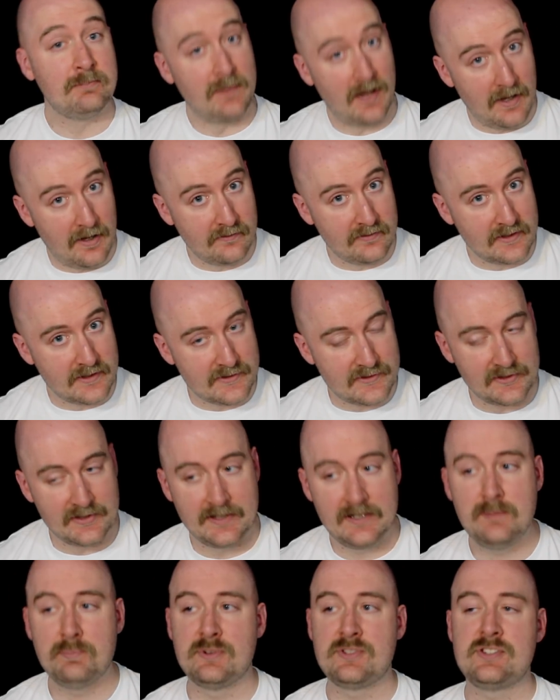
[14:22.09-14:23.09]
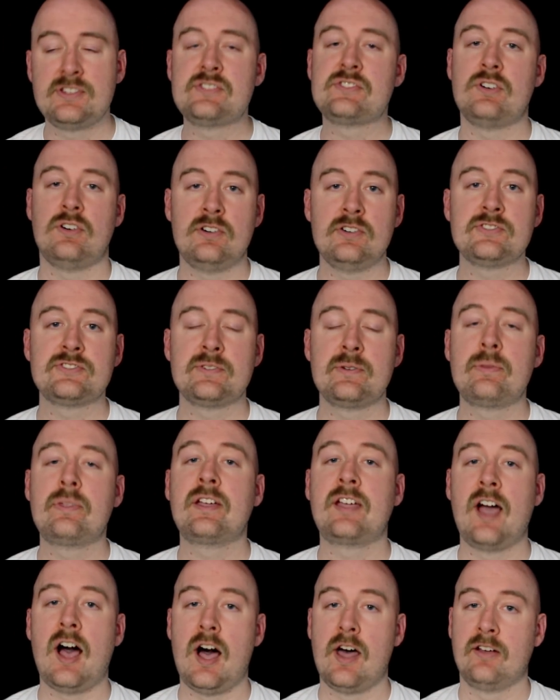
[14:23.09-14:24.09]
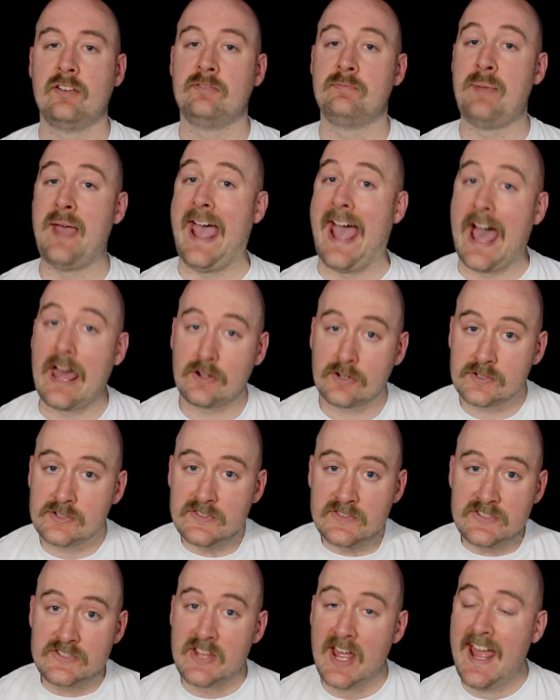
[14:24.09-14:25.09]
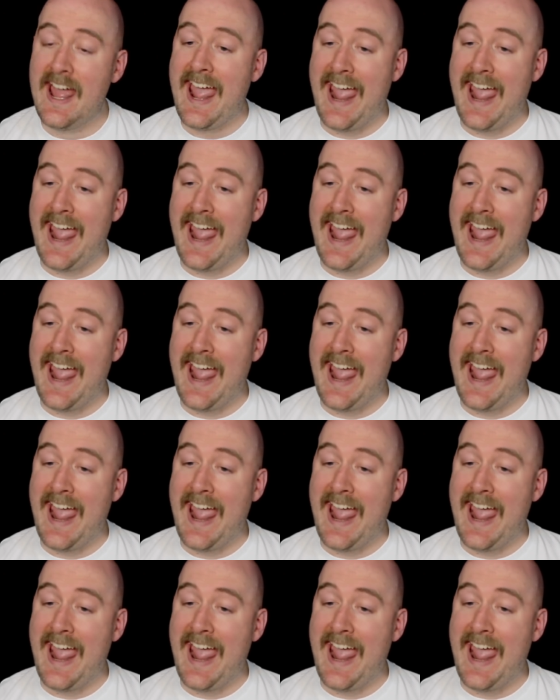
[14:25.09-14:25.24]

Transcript: obviously, but she's also the god of patterns